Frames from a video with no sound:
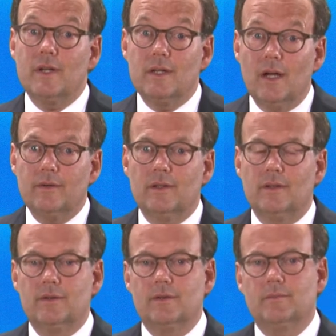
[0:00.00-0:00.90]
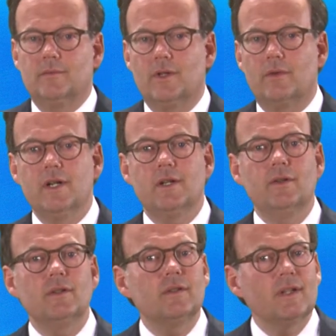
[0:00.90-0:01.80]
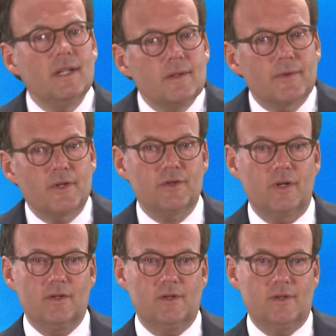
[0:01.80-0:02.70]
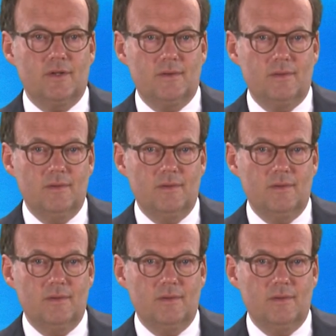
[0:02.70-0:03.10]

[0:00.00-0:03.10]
redundant. Redundant infrastructures.